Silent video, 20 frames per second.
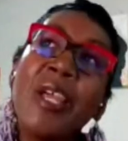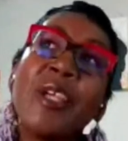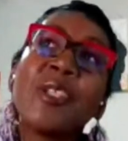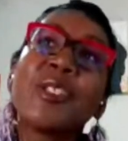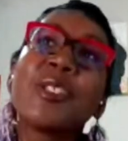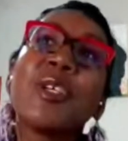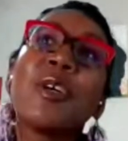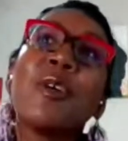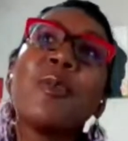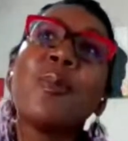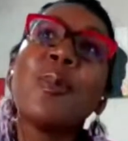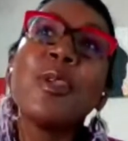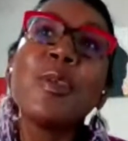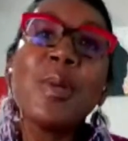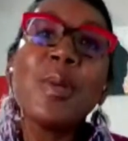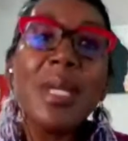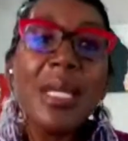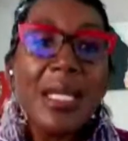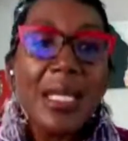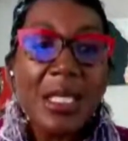So, when
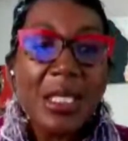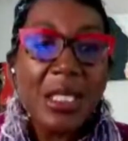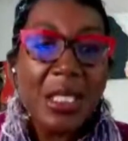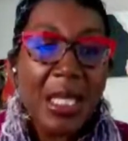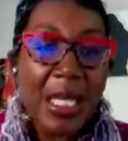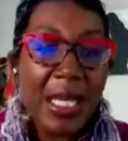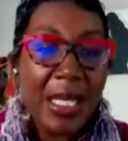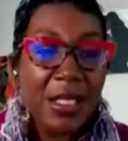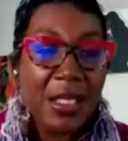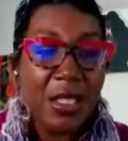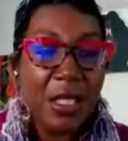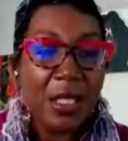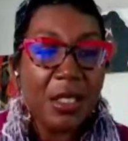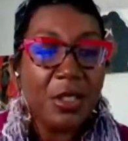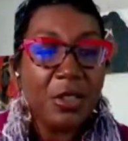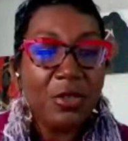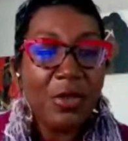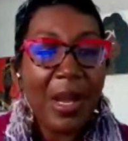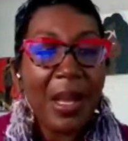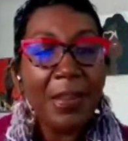you get a chance,
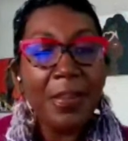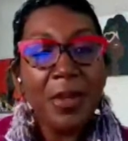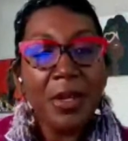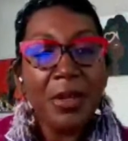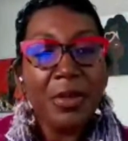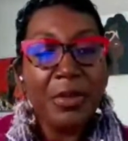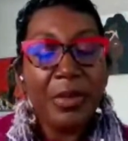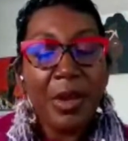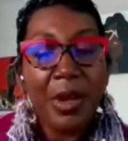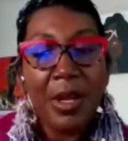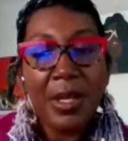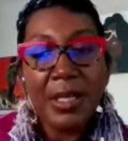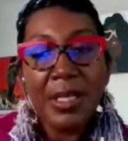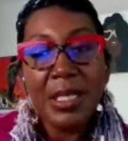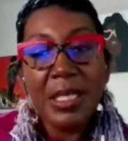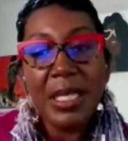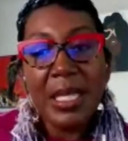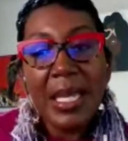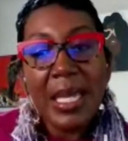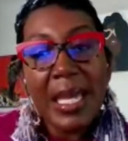drop your
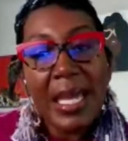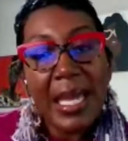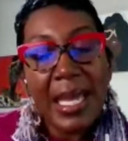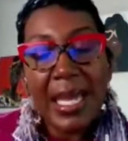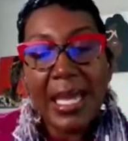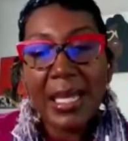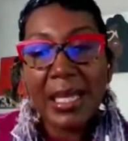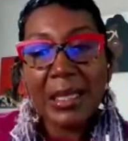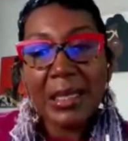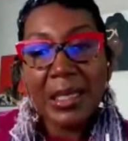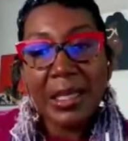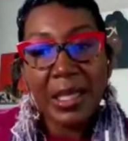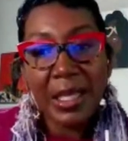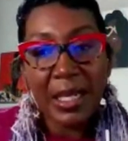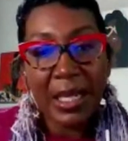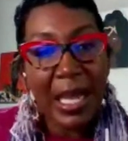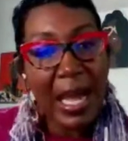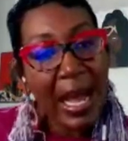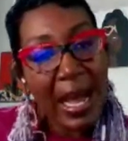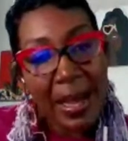thoughts in the
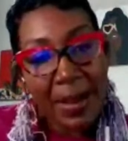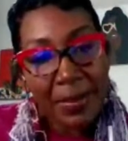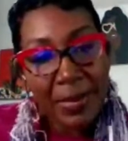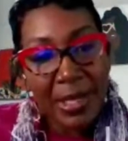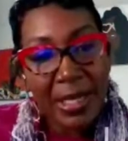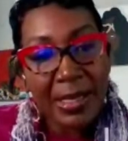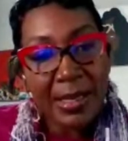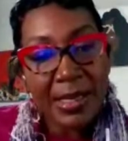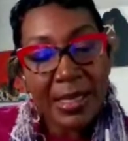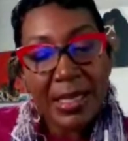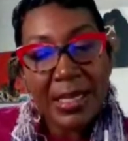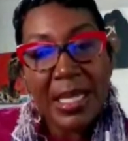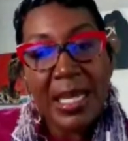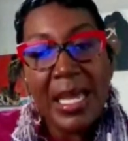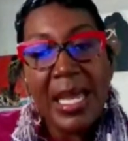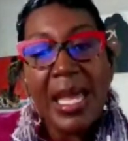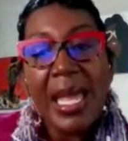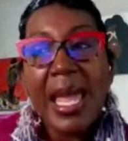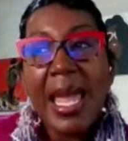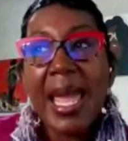comments
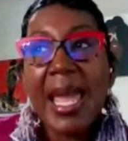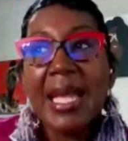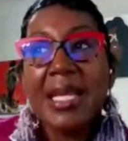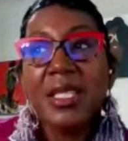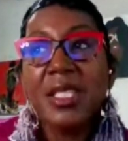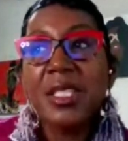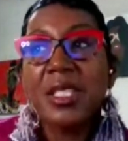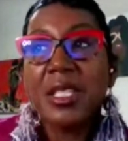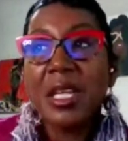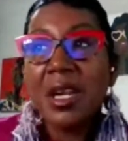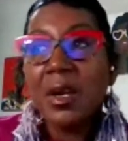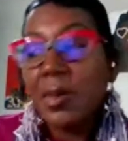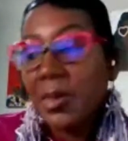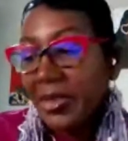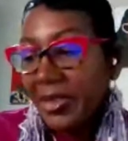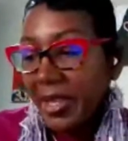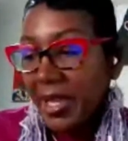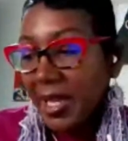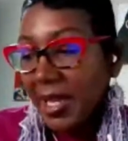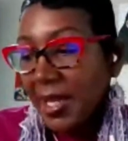and share
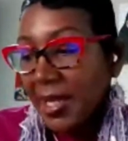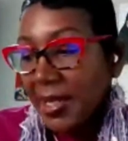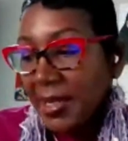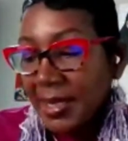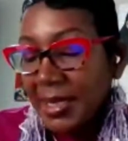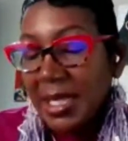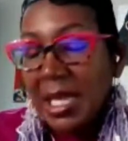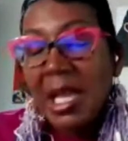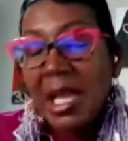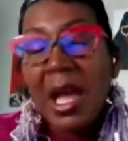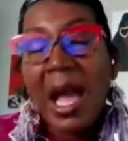with us.